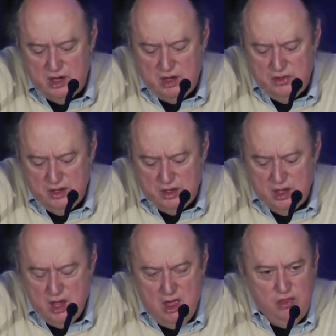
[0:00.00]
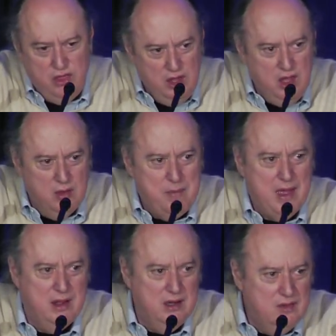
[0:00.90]
I think thinking
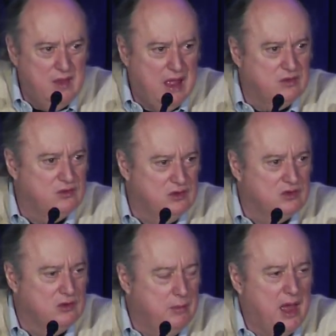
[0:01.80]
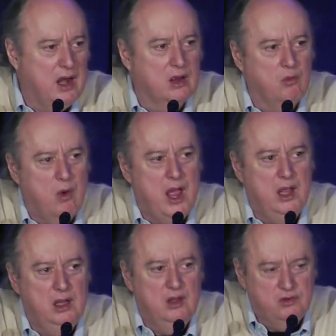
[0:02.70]
about it in that systematic
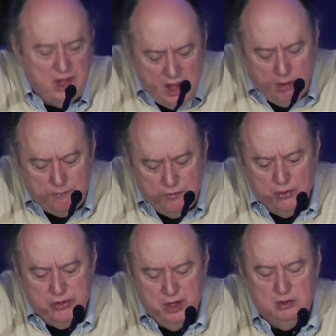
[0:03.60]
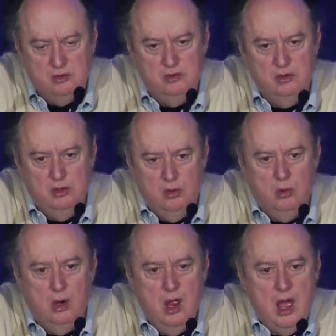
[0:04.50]
way is a helpful thing to do
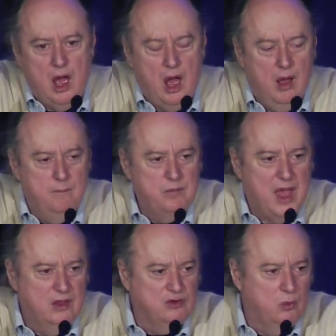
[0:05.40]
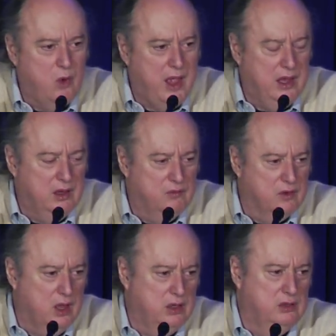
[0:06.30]
um, as a way of
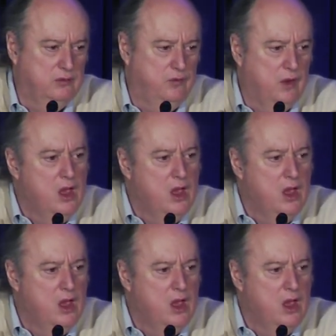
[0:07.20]
kind of